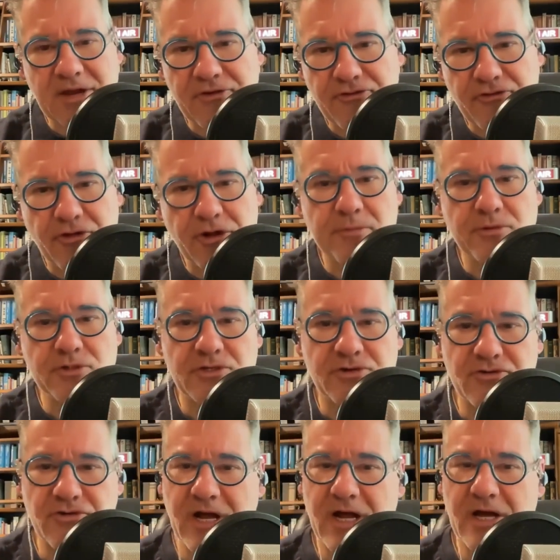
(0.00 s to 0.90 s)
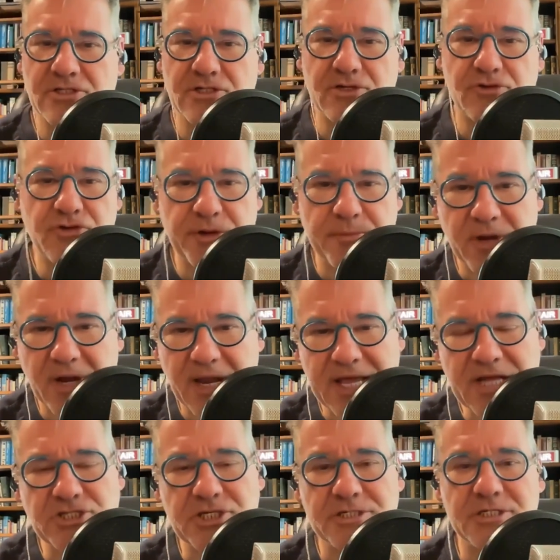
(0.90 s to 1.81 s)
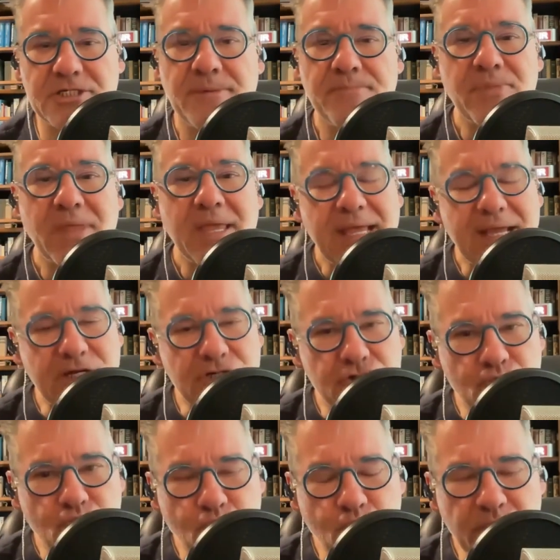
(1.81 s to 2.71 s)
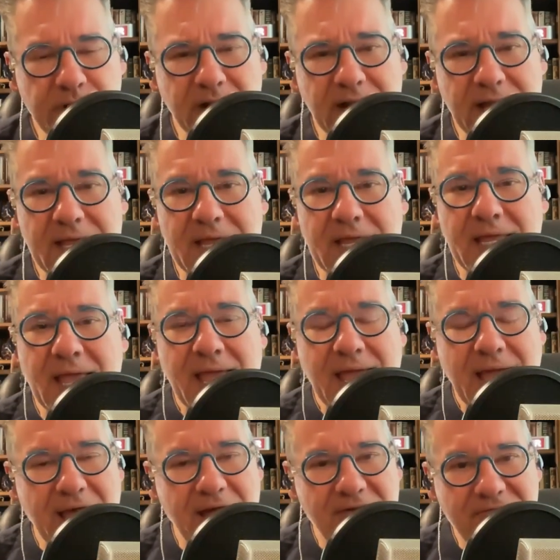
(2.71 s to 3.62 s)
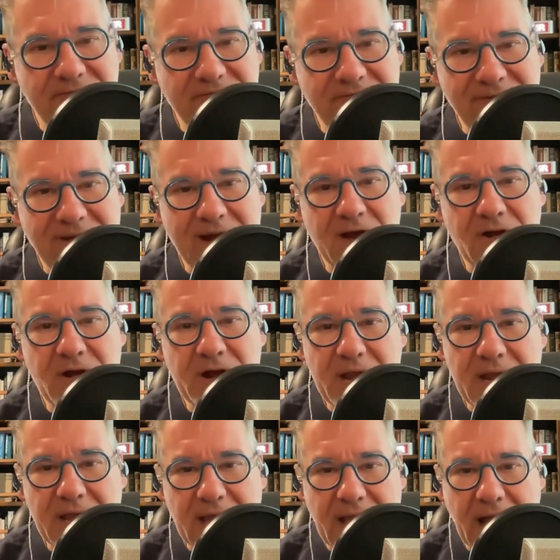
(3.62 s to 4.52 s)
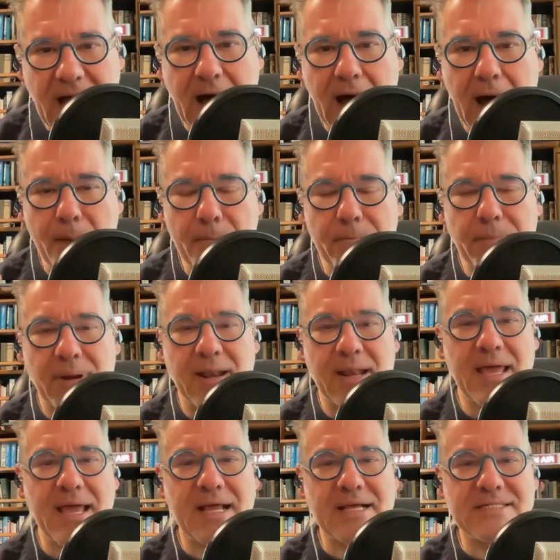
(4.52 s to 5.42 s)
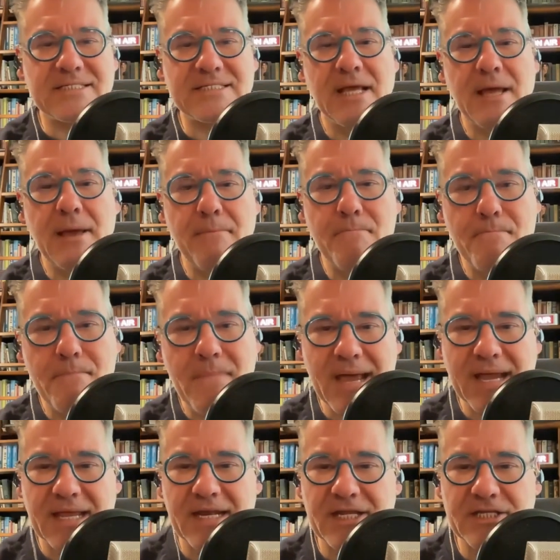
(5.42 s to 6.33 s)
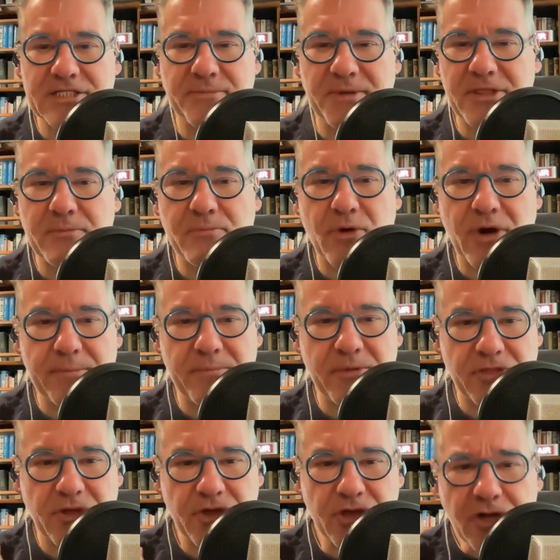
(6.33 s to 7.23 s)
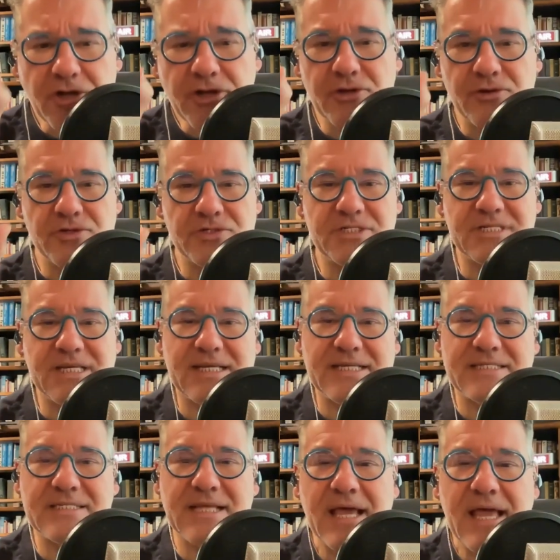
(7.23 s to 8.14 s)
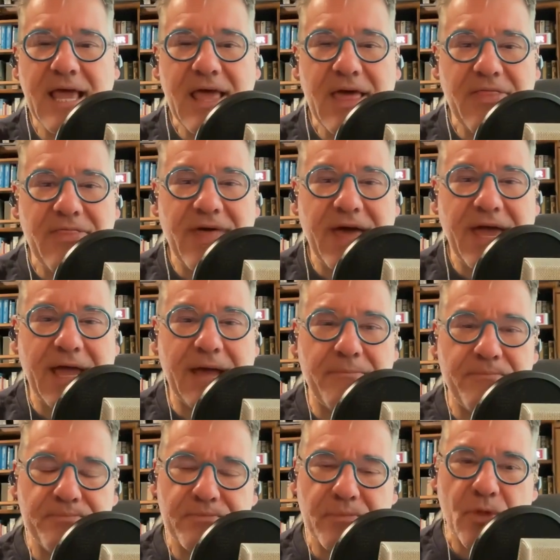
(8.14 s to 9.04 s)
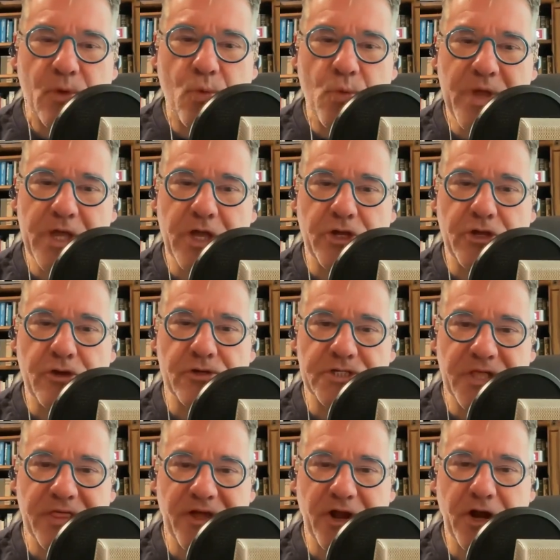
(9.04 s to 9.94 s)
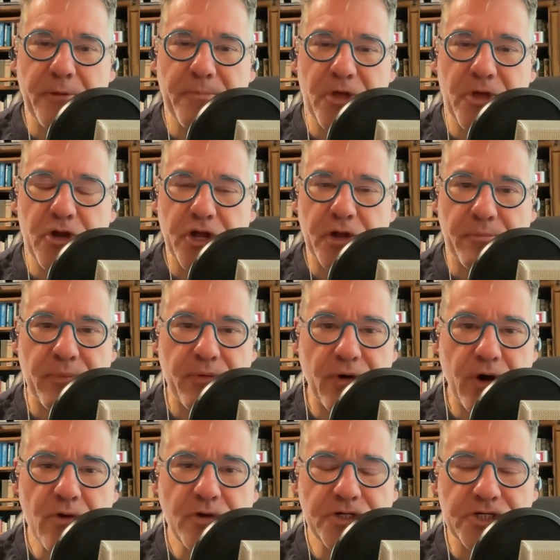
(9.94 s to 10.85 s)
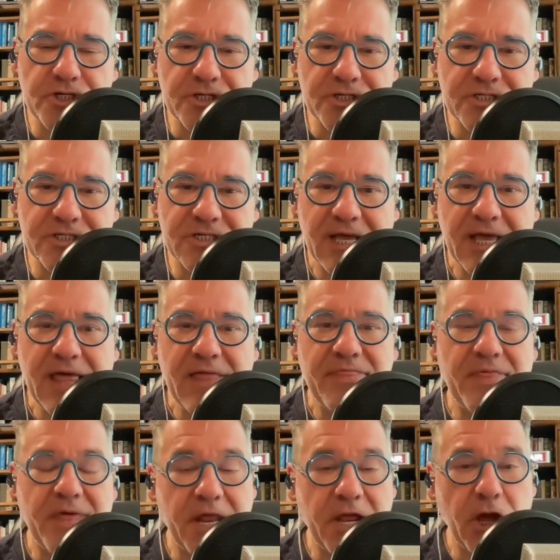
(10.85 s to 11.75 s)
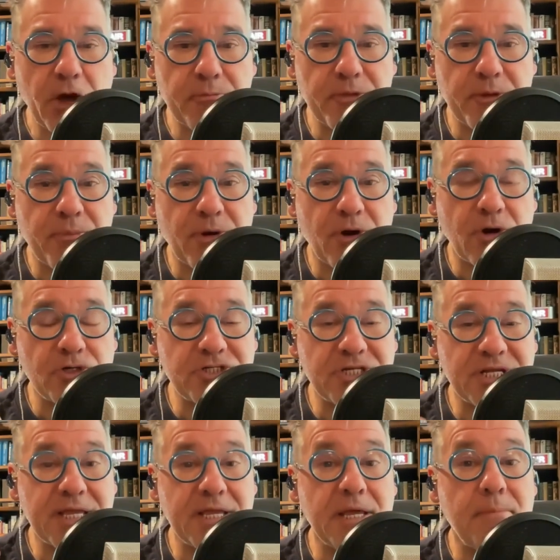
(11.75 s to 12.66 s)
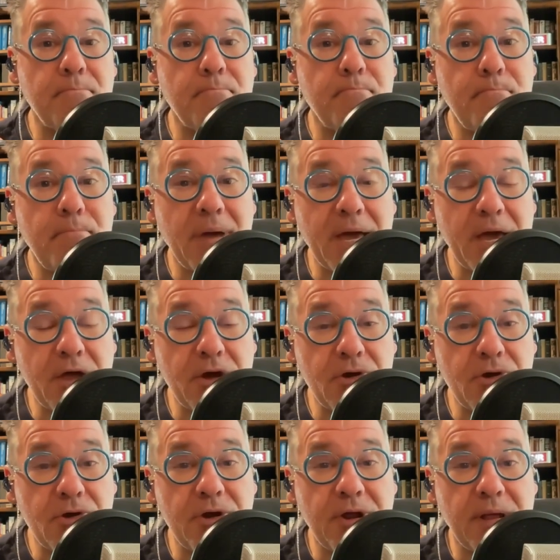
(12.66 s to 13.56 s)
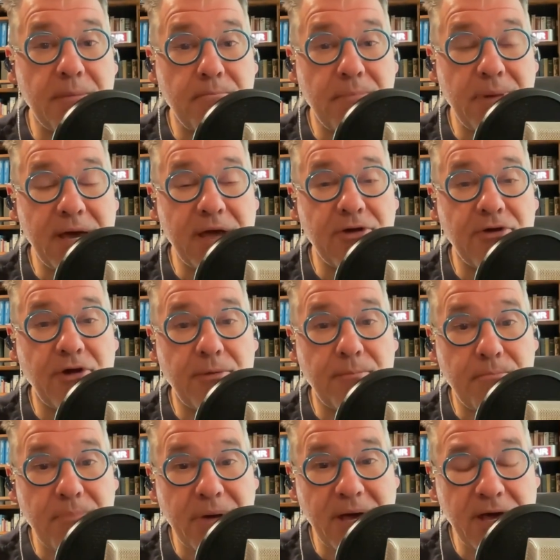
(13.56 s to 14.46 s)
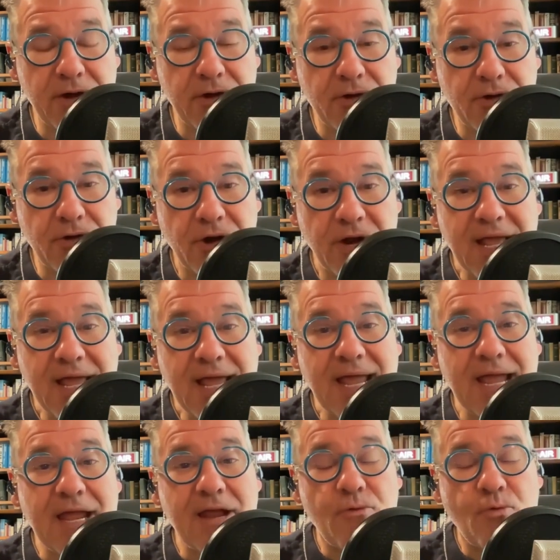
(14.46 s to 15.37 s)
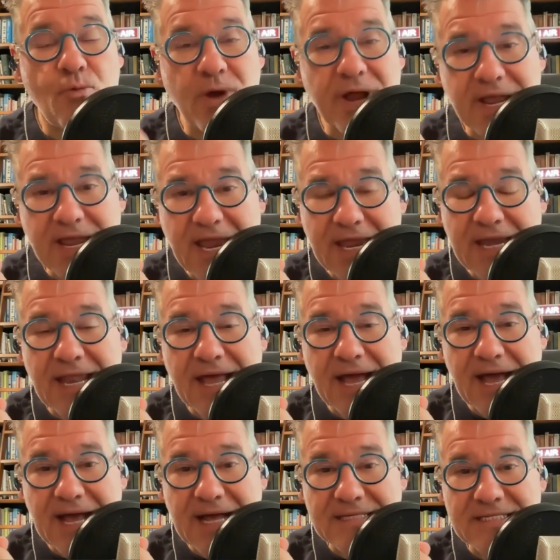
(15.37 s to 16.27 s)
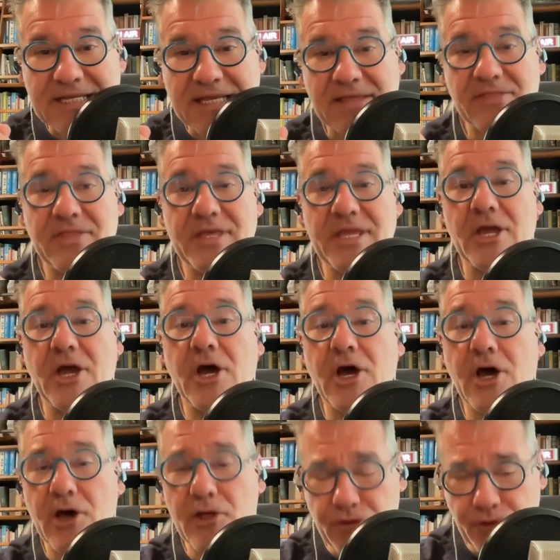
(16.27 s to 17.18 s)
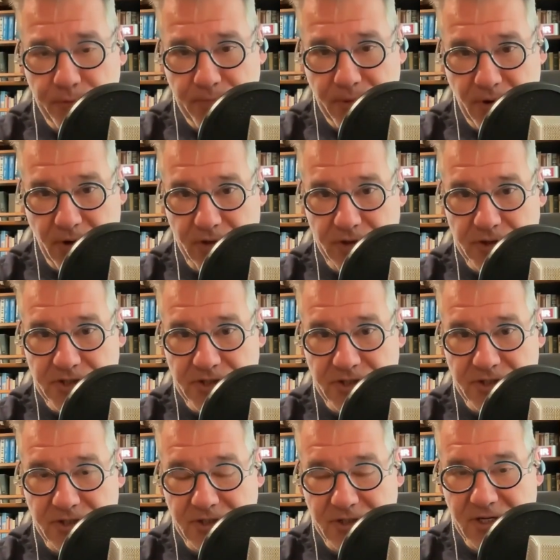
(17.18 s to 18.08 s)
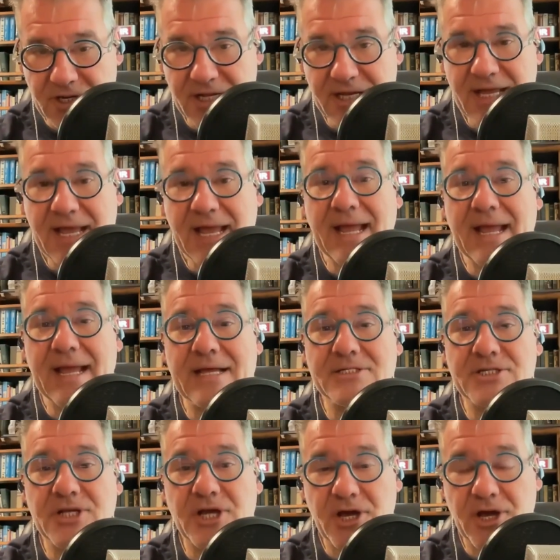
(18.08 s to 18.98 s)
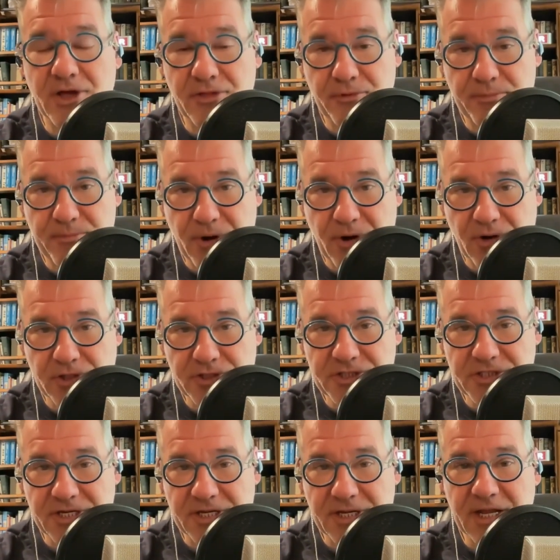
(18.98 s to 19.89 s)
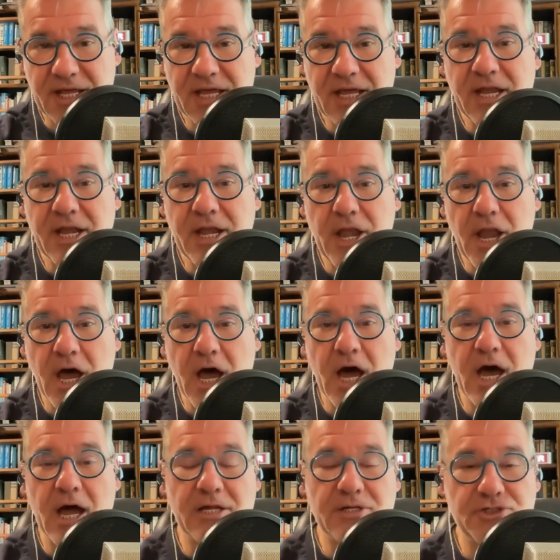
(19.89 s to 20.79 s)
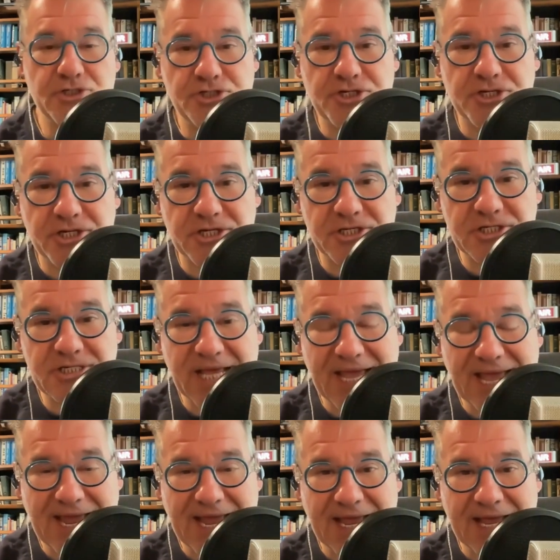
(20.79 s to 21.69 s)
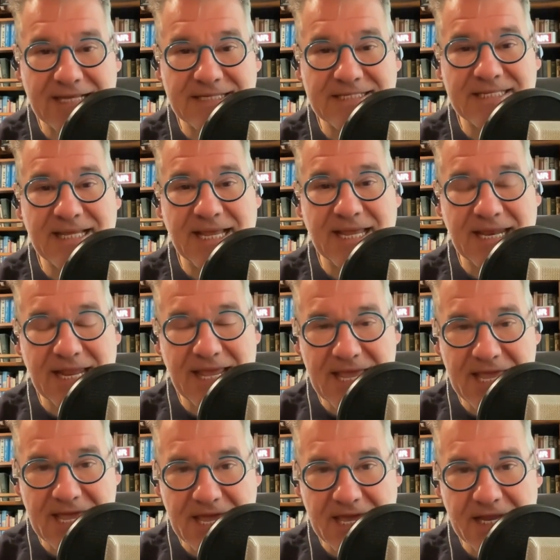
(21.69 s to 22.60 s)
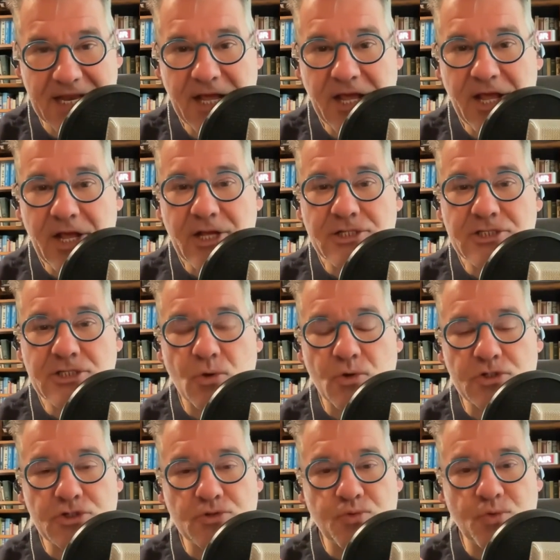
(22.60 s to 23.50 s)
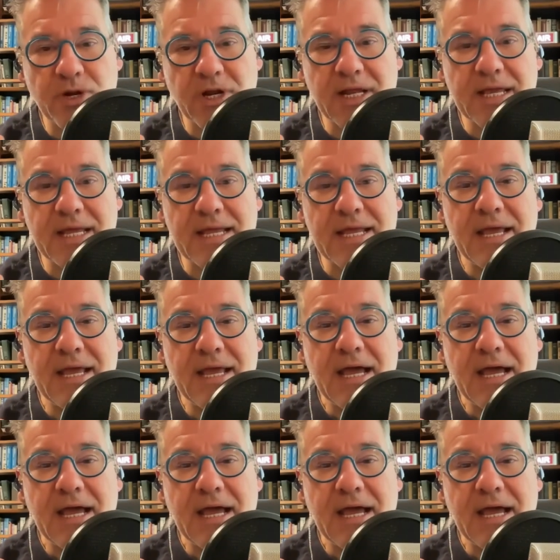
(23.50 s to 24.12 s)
troubles and trials and tribulations, is really a very complex mechanism in the brain. But the good news is that we can use therapeutic approaches that help the person get better and better and better at recognizing the other person as a other person, not just as an it. So it's really